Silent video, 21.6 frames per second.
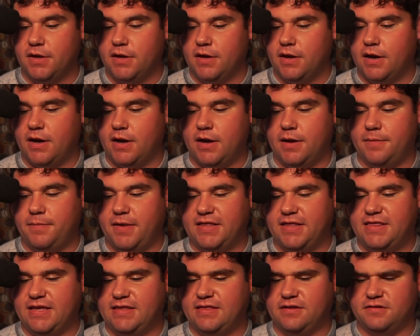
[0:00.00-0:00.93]
I
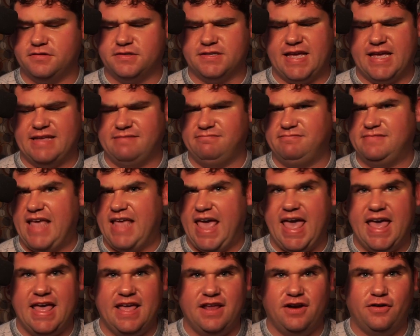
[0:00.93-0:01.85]
think there's like
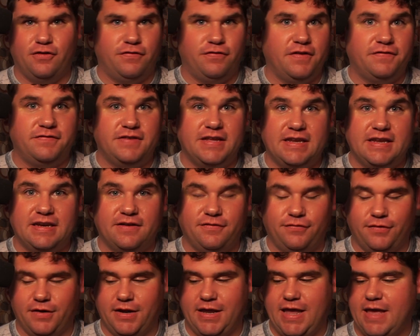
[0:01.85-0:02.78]
10 or 15
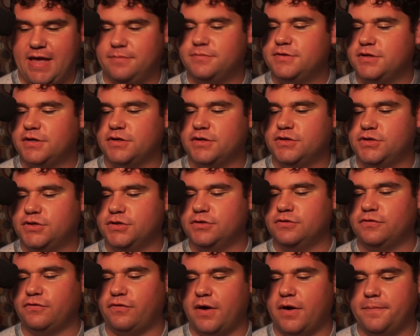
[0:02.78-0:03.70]
different games you can
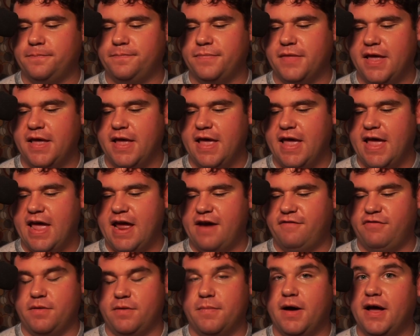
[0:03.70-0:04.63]
choose from
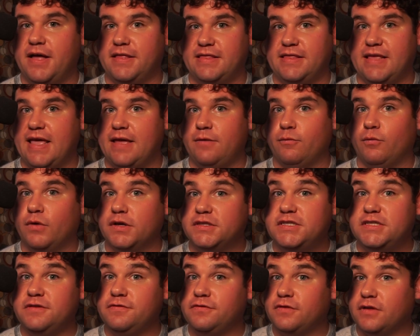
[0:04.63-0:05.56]
every month, and
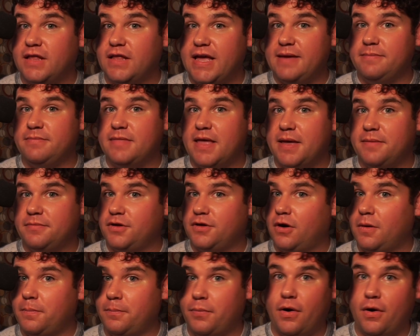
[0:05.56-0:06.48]
once you've claimed them,
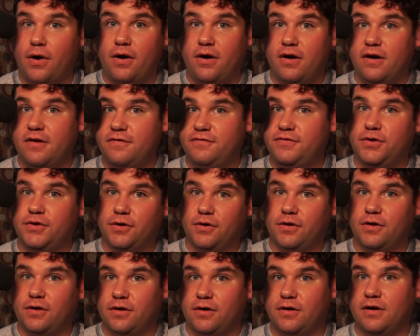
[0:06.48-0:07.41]
they're a part of
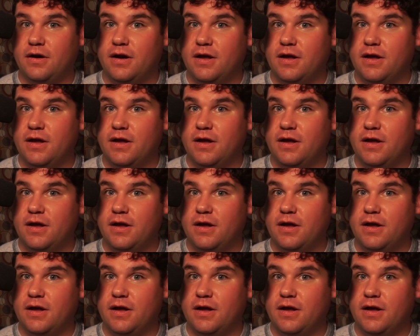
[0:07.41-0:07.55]
your